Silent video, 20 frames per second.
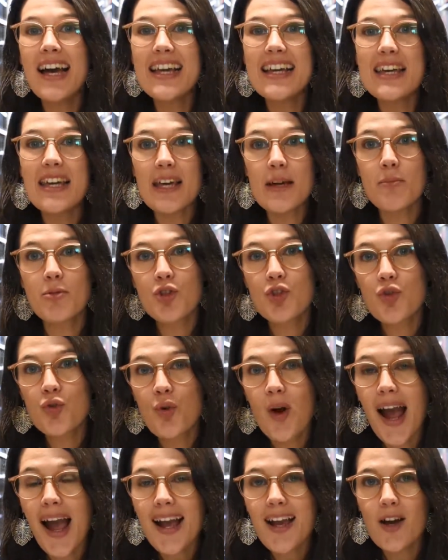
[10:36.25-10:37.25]
Keep
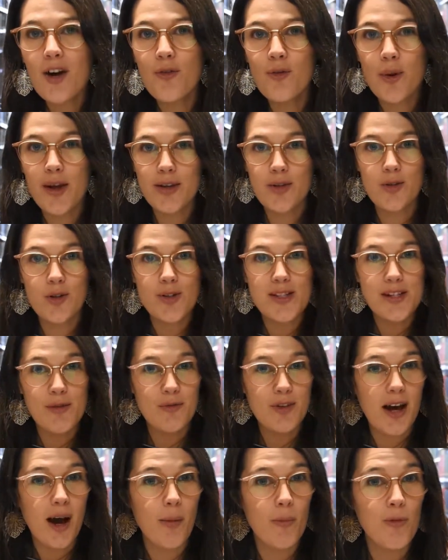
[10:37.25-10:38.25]
track of where your notes
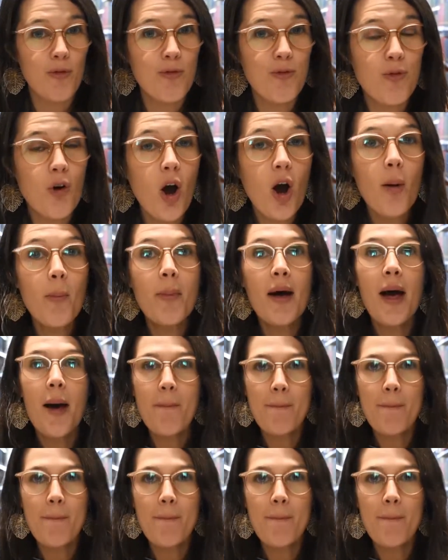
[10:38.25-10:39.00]
have come from.